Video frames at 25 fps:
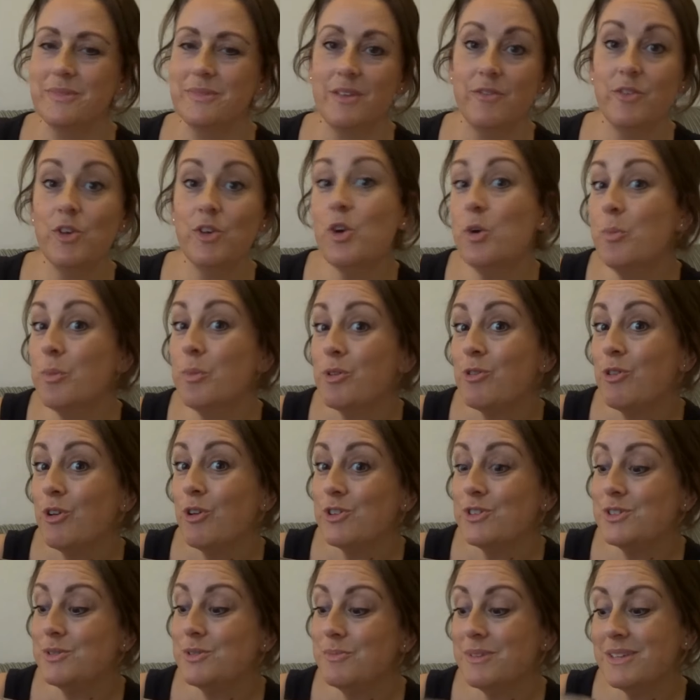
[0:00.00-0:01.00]
You come
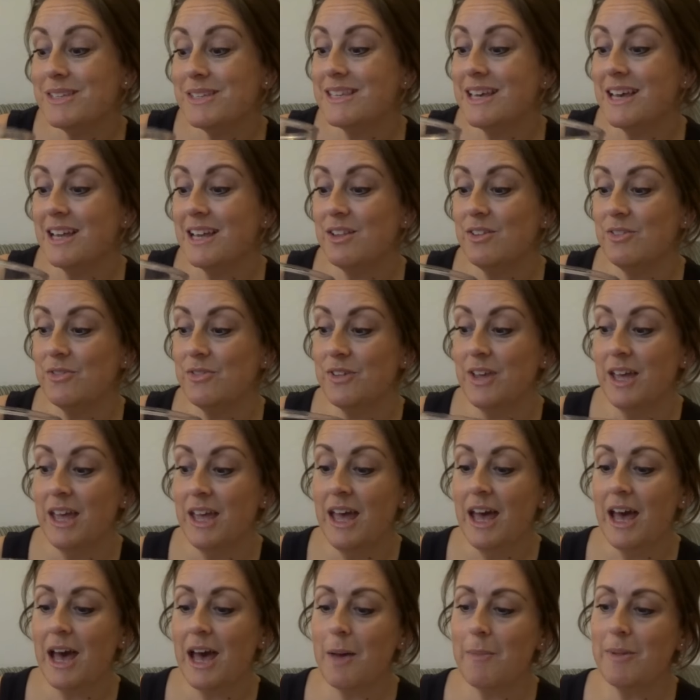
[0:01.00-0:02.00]
across them yourself?
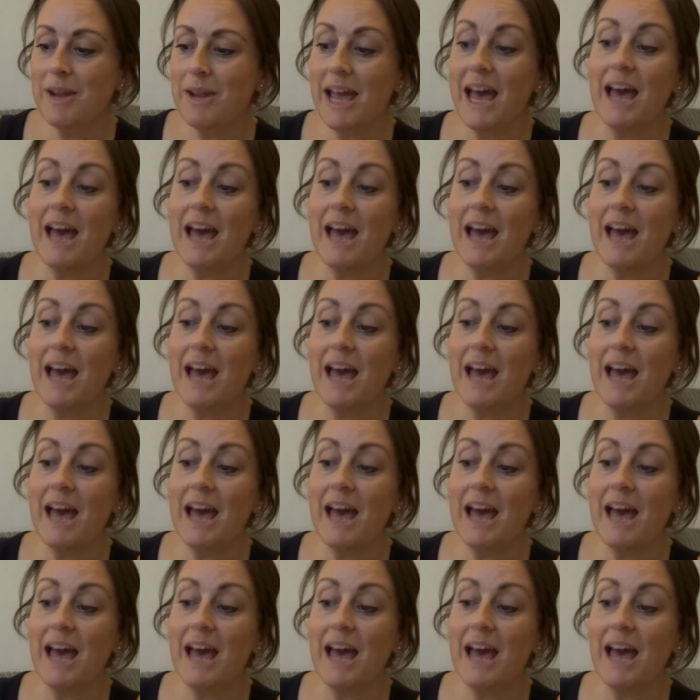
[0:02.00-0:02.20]
I mean,